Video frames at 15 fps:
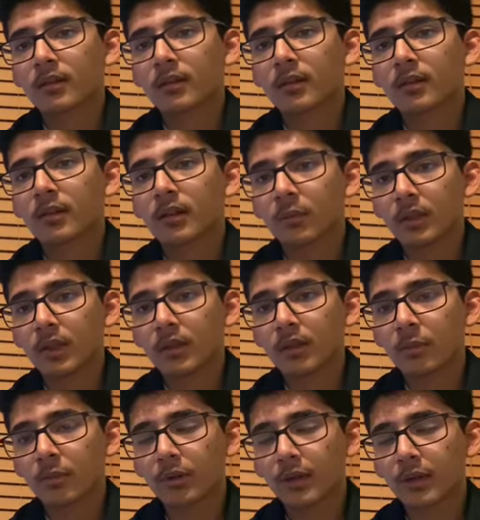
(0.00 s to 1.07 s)
Then we get our
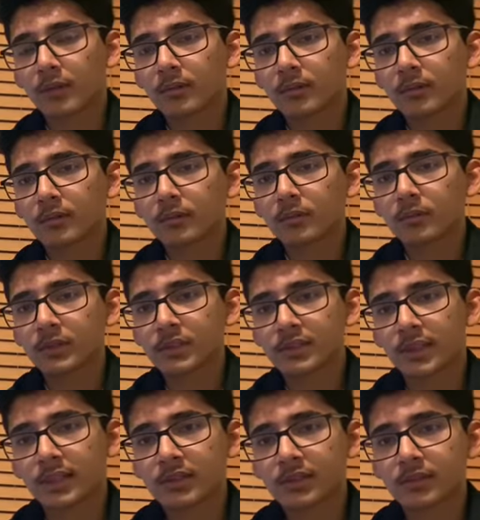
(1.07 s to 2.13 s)
bread, we
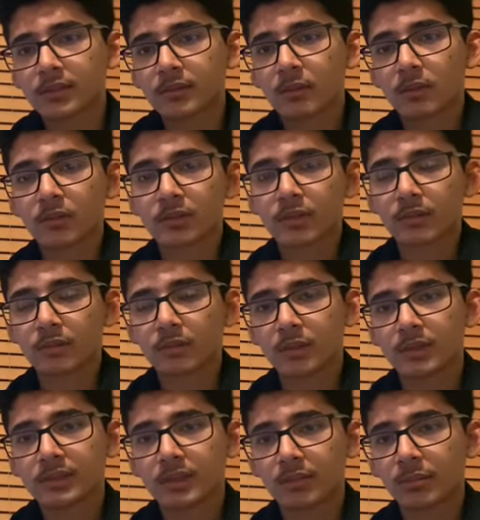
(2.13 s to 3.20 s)
slice it horizontal-wise
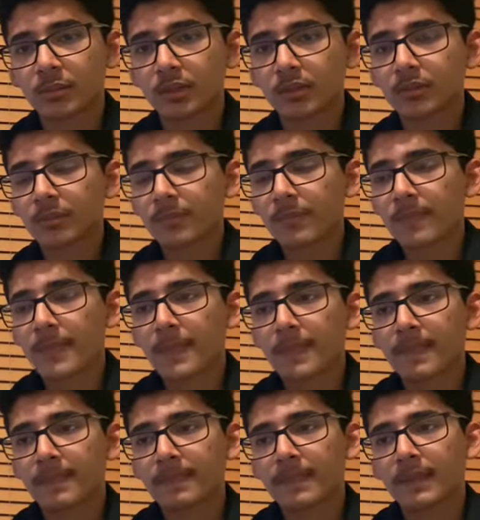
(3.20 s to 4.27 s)
down the middle.
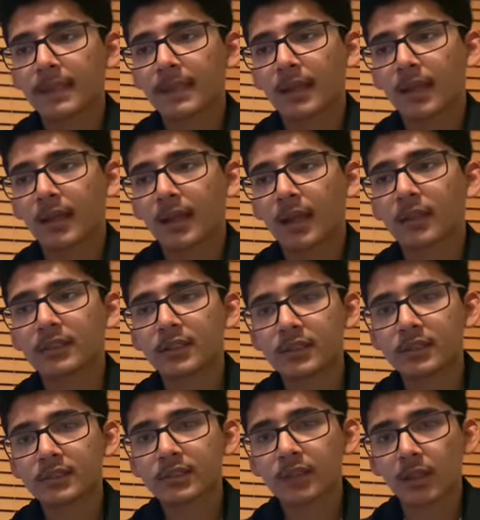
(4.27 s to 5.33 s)
On the
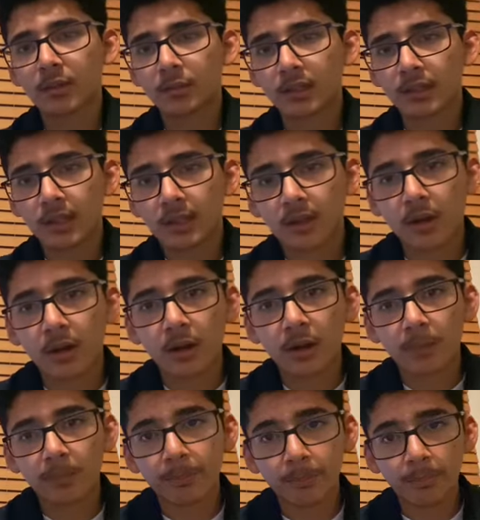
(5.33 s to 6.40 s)
inside, we get our
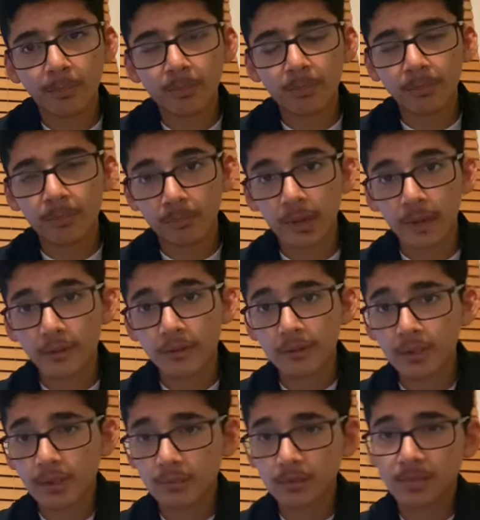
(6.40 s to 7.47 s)
butter
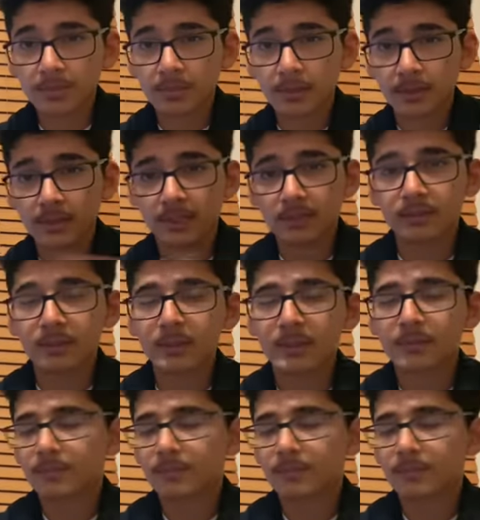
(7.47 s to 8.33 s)
and we spread it evenly.